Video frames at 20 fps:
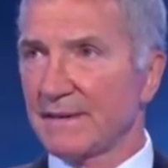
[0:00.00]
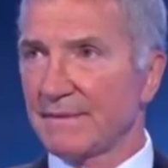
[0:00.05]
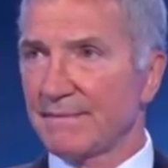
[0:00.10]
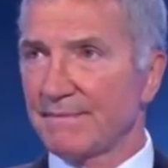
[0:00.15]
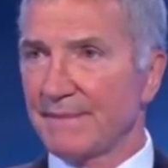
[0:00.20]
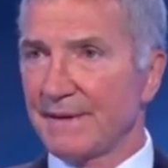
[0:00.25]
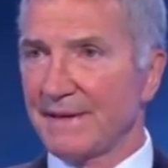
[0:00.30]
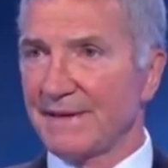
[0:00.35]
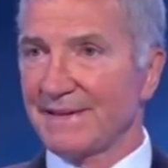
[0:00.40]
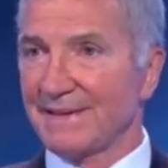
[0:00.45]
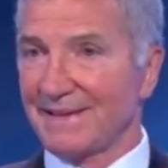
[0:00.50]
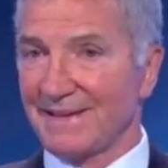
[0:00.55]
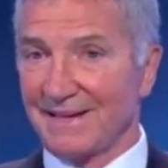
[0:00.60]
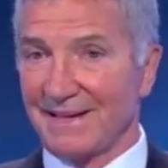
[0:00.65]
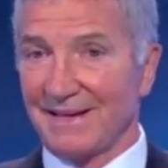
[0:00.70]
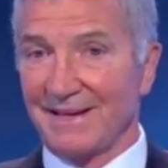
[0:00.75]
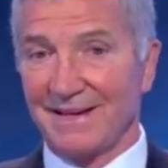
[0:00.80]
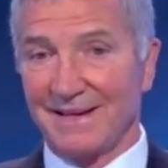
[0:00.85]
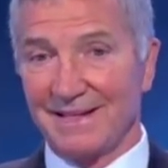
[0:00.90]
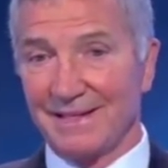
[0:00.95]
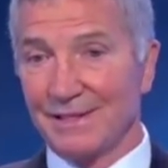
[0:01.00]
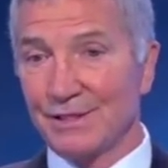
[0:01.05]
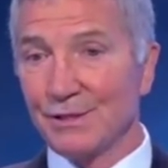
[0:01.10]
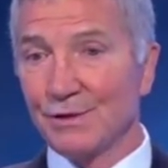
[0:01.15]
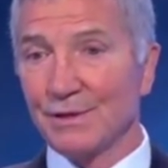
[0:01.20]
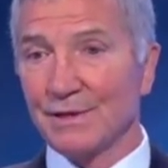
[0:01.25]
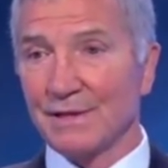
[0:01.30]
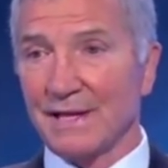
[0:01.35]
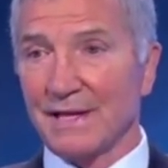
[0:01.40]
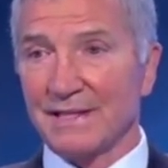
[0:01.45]
But in
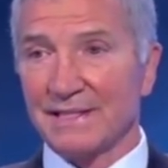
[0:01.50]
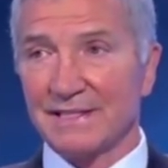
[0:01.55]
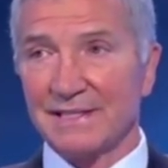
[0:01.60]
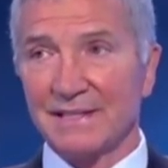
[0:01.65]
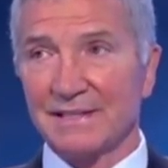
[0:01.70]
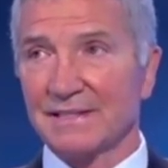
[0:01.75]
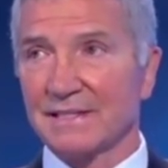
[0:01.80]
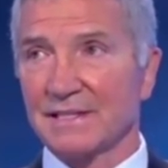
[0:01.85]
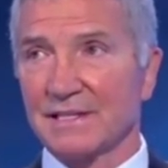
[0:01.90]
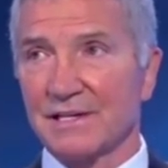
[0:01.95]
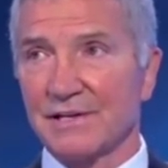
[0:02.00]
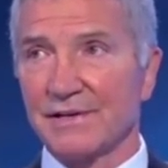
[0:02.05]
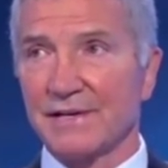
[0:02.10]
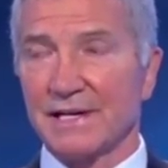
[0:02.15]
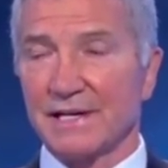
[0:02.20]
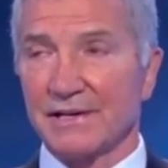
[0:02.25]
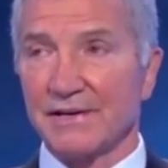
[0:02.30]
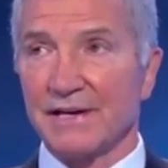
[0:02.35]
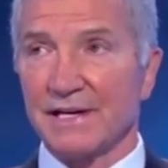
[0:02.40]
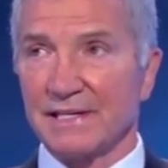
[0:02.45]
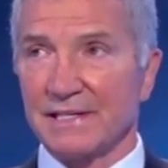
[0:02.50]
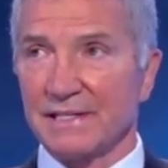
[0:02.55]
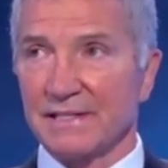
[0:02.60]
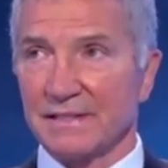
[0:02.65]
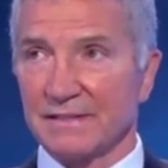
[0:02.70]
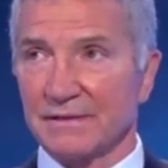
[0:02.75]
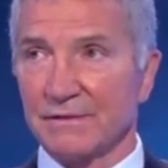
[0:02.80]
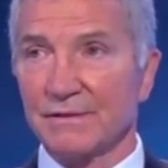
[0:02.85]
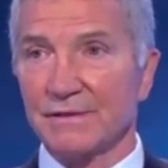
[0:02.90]
doing that, they still didn't create a great deal.